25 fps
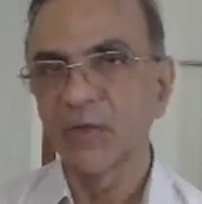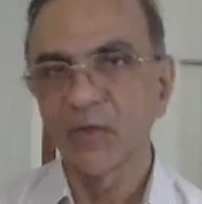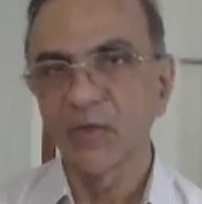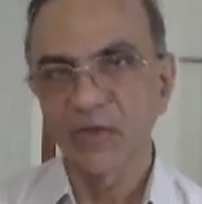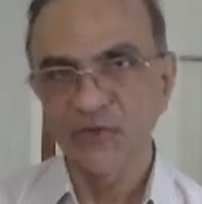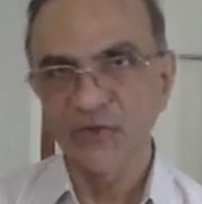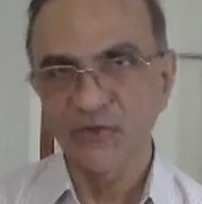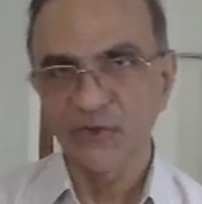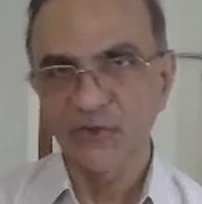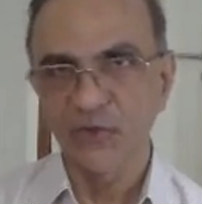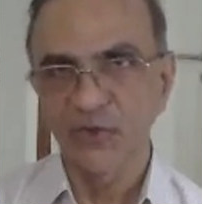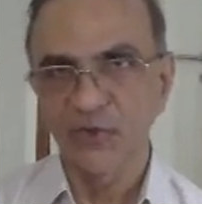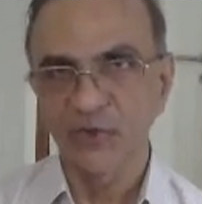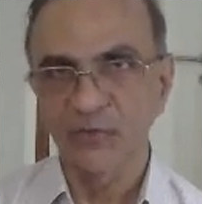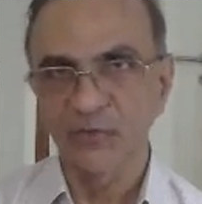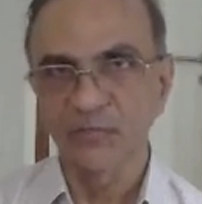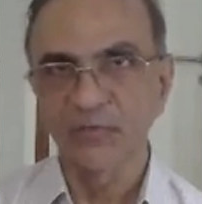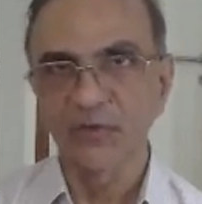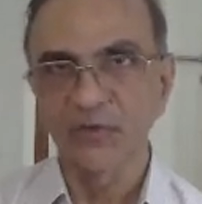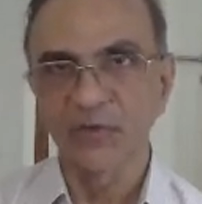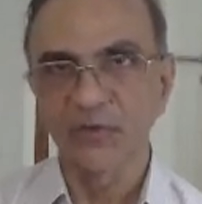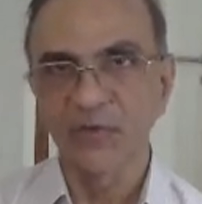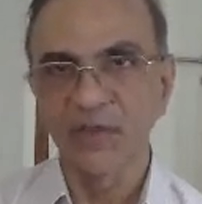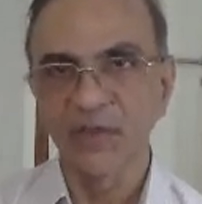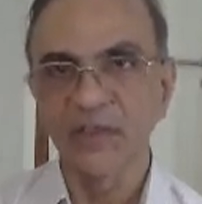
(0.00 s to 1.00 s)
osteotomy,
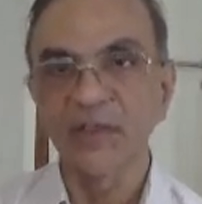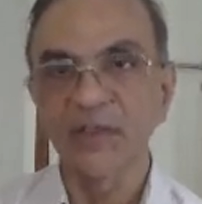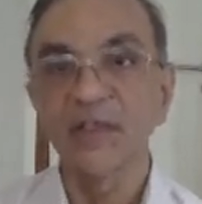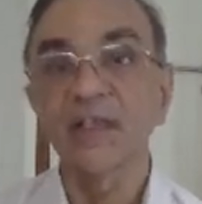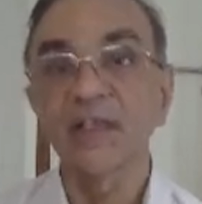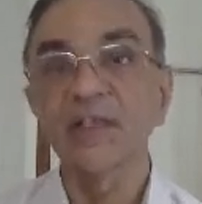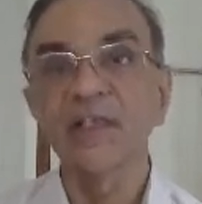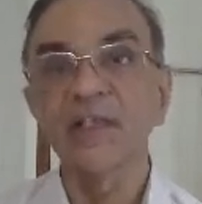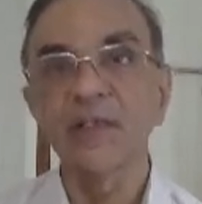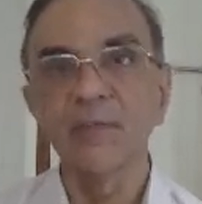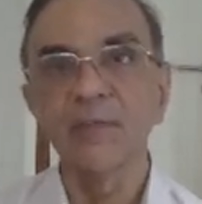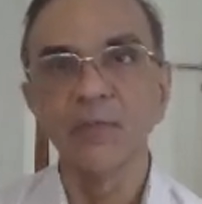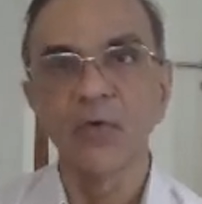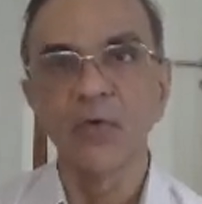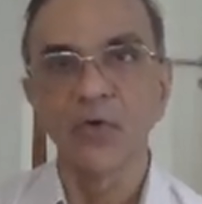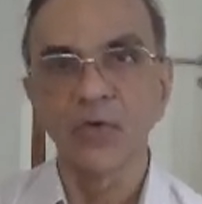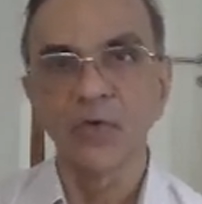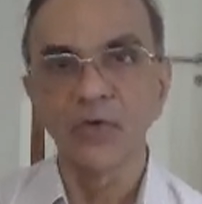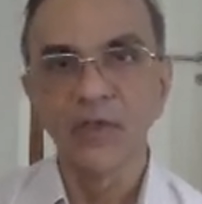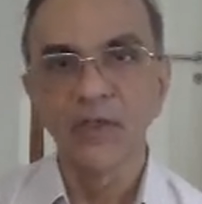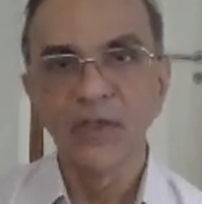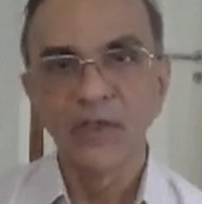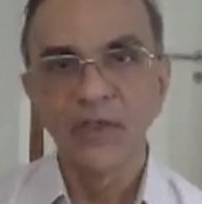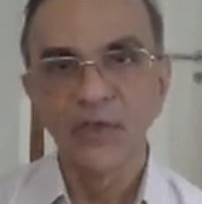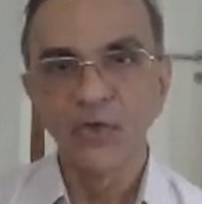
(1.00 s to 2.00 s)
right? Nothing more.
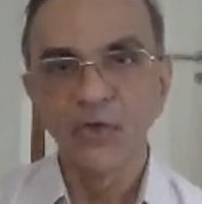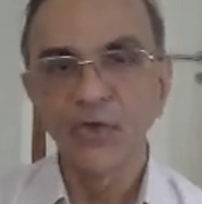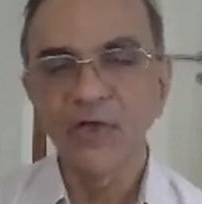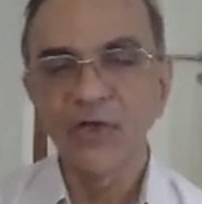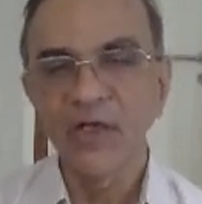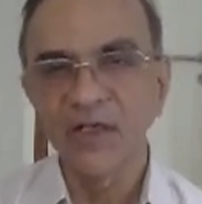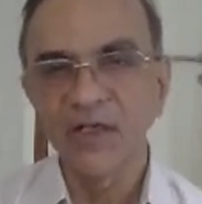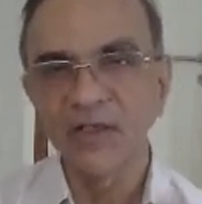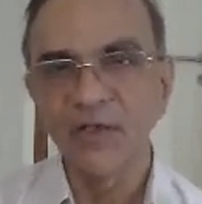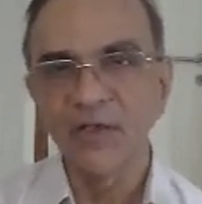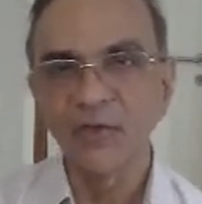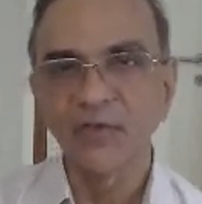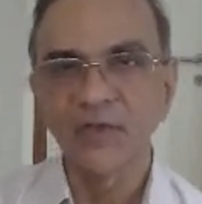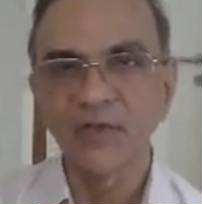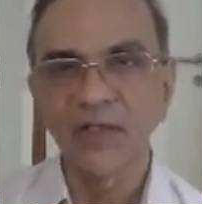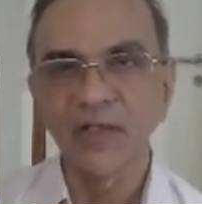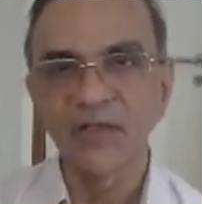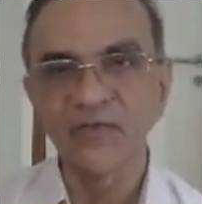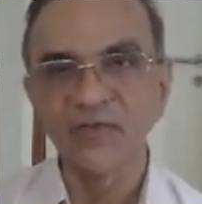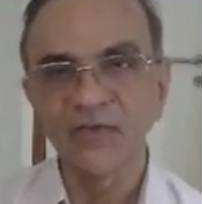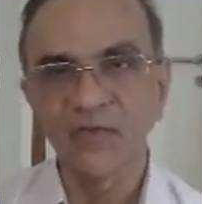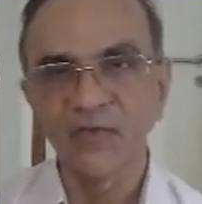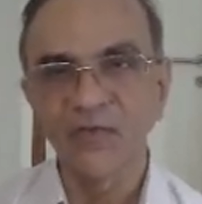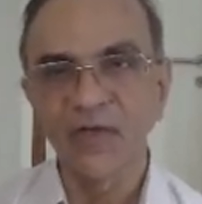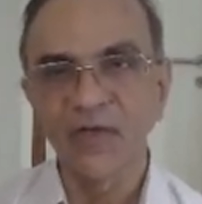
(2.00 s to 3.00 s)
You can't give
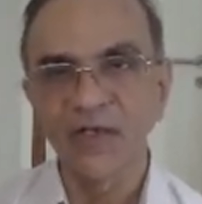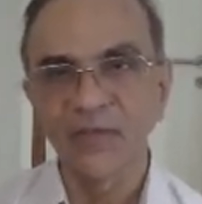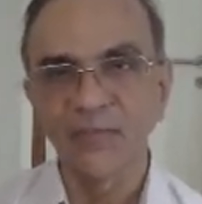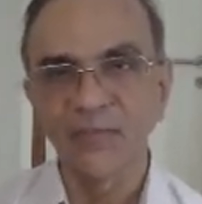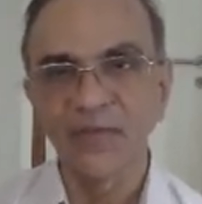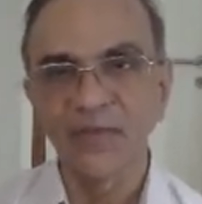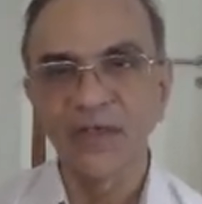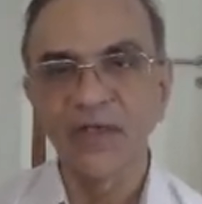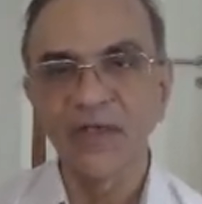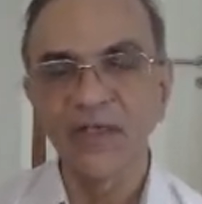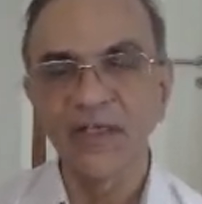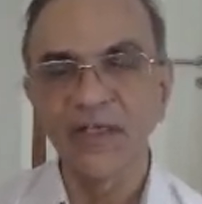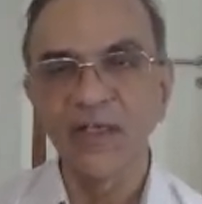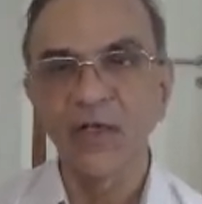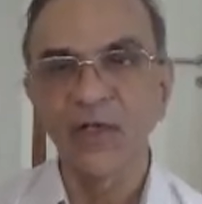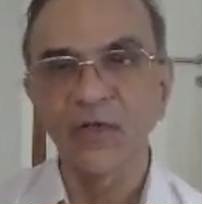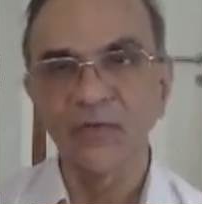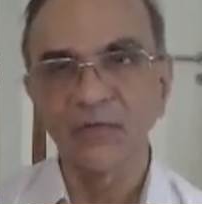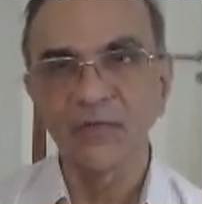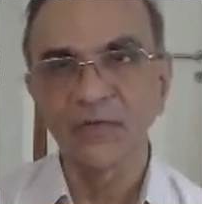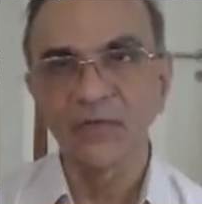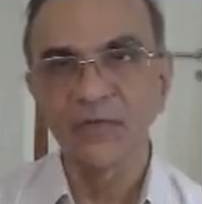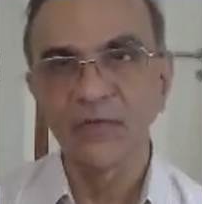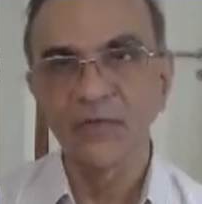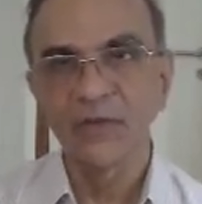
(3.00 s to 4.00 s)
tons of vitamin D now.